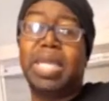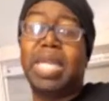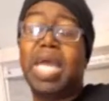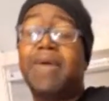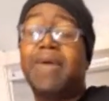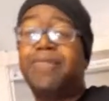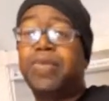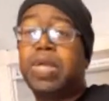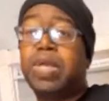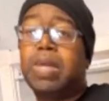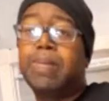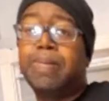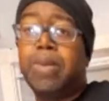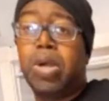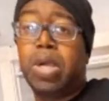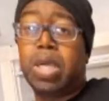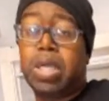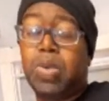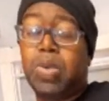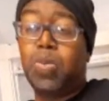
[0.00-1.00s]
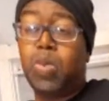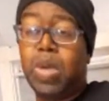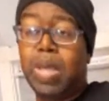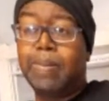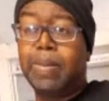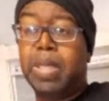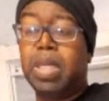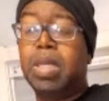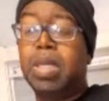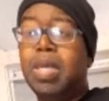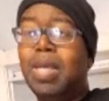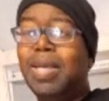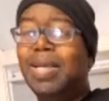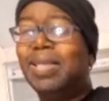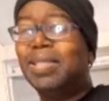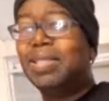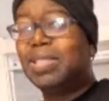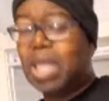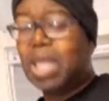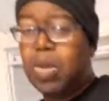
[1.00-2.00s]
in African-American women.
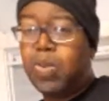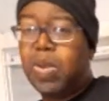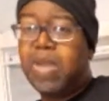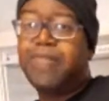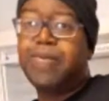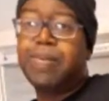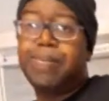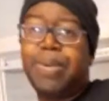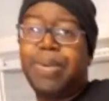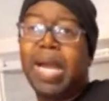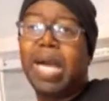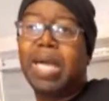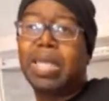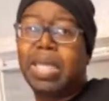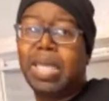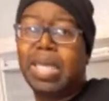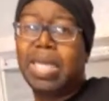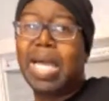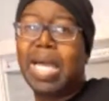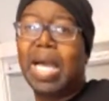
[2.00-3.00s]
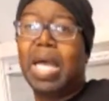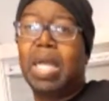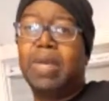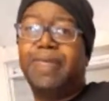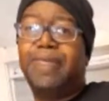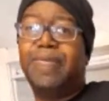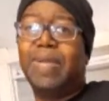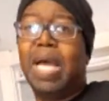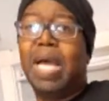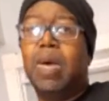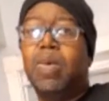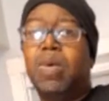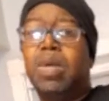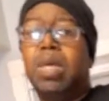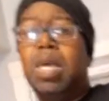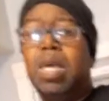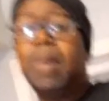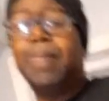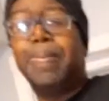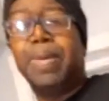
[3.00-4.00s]
Stay away from broccoli and cauliflower.
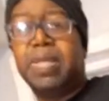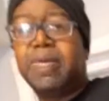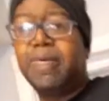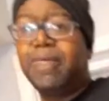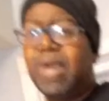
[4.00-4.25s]
But the